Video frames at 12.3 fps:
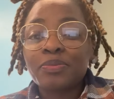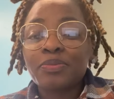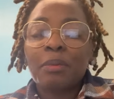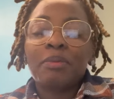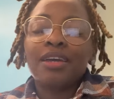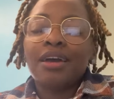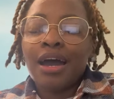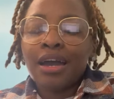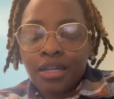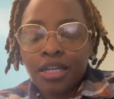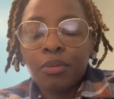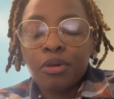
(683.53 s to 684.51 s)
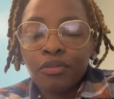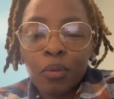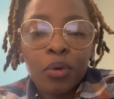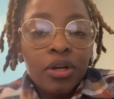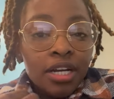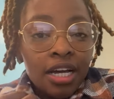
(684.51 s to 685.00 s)
I mean, I gotta get ready for
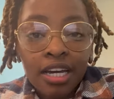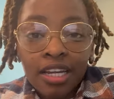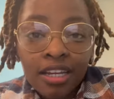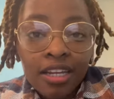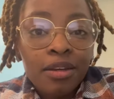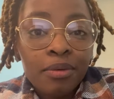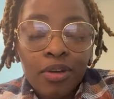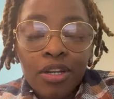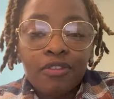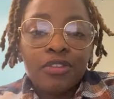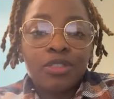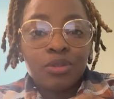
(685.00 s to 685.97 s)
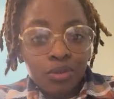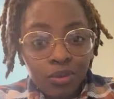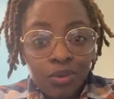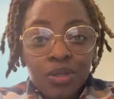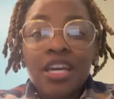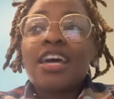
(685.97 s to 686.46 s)
work. I gotta get him ready for
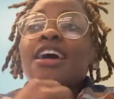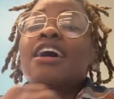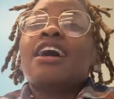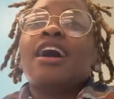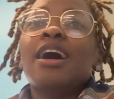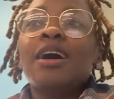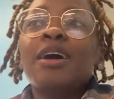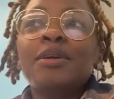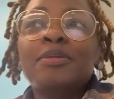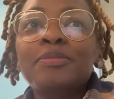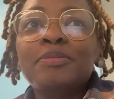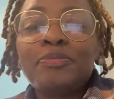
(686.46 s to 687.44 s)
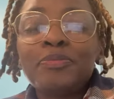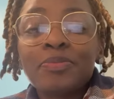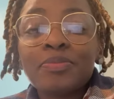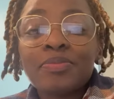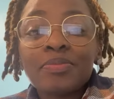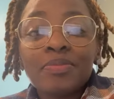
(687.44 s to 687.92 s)
school. Um,
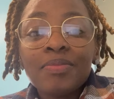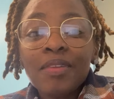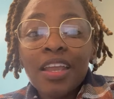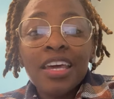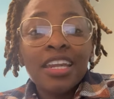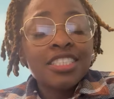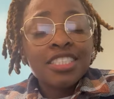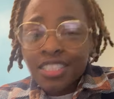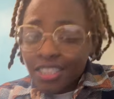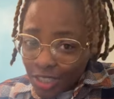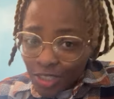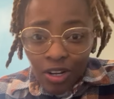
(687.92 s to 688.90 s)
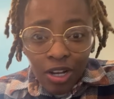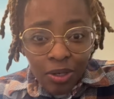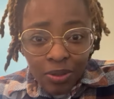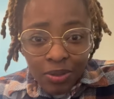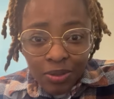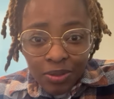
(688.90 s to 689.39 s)
and it's just a struggle.
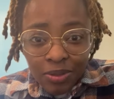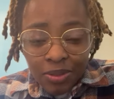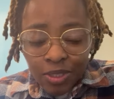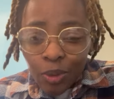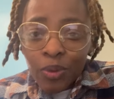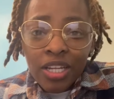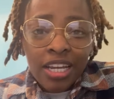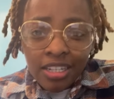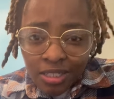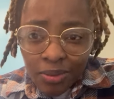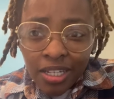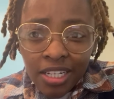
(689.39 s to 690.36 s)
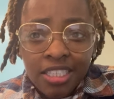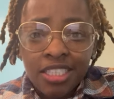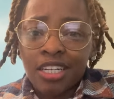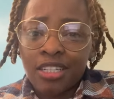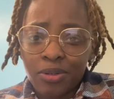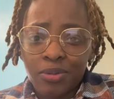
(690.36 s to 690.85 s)
So what are y'all doing to get
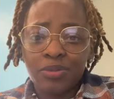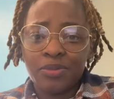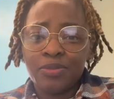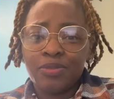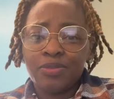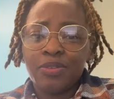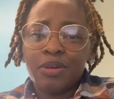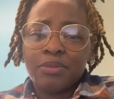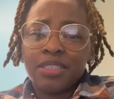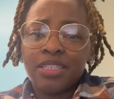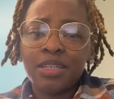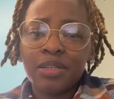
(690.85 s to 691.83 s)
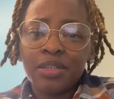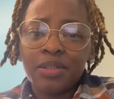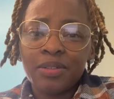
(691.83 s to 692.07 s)
y'all through? You know what I'm saying?